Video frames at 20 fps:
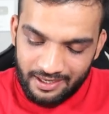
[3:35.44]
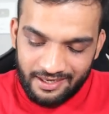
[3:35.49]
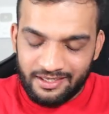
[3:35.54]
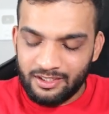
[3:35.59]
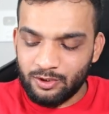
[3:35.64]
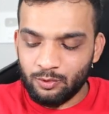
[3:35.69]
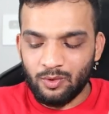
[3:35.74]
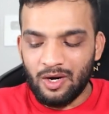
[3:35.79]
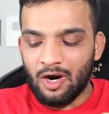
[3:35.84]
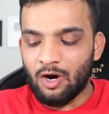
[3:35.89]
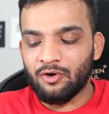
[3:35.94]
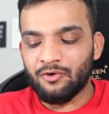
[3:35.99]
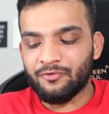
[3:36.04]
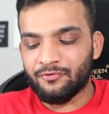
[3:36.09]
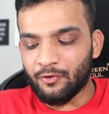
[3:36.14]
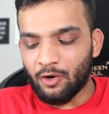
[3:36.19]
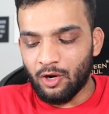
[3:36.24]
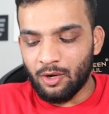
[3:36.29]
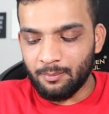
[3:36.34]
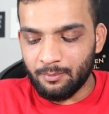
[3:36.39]
I need to count
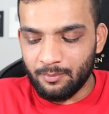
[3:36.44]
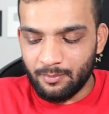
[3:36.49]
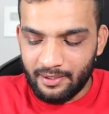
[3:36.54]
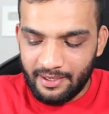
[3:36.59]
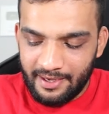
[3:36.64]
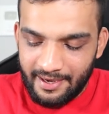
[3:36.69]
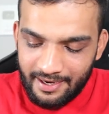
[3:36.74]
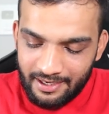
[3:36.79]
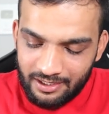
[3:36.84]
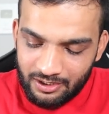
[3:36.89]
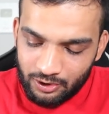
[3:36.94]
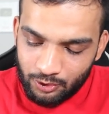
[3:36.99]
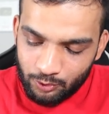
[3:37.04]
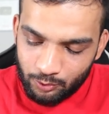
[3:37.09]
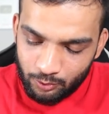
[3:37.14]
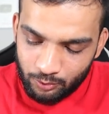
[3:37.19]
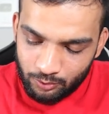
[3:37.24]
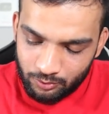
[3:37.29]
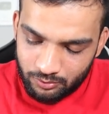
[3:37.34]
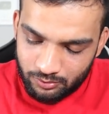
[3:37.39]
from L
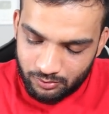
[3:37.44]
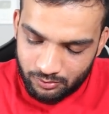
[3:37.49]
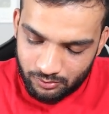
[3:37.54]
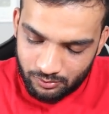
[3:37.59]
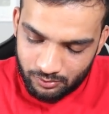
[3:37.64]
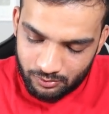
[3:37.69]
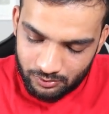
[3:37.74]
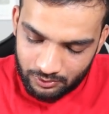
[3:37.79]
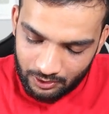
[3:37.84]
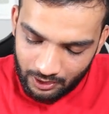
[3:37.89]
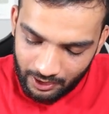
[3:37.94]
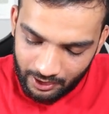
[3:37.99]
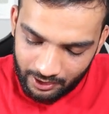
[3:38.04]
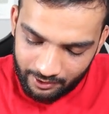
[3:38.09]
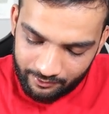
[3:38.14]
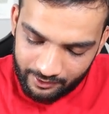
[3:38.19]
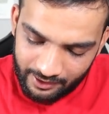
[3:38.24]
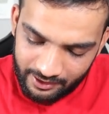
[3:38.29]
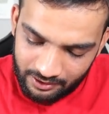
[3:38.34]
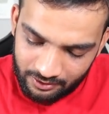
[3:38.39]
to
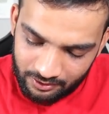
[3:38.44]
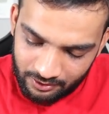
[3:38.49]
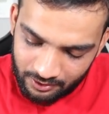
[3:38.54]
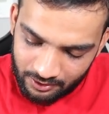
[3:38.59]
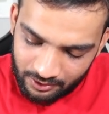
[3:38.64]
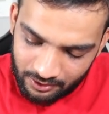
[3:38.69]
R, right?